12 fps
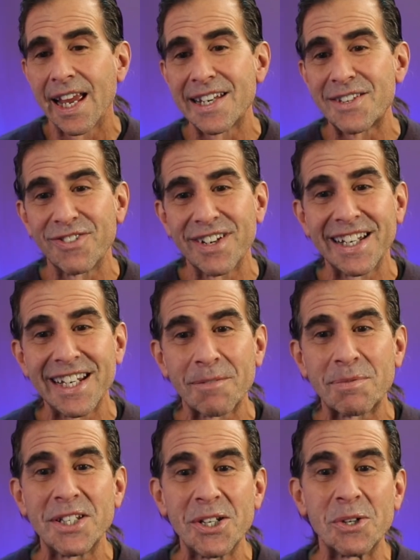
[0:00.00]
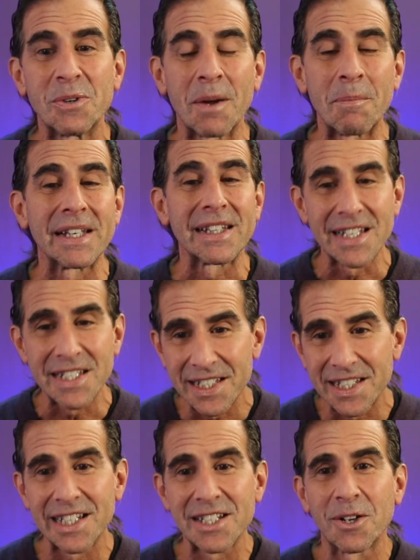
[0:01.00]
It's really up to you. I mean,
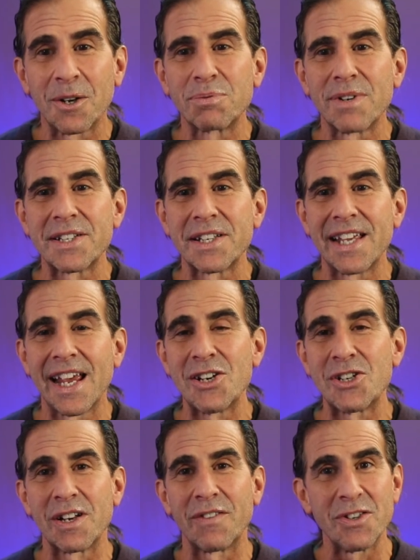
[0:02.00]
listen to this whole presentation.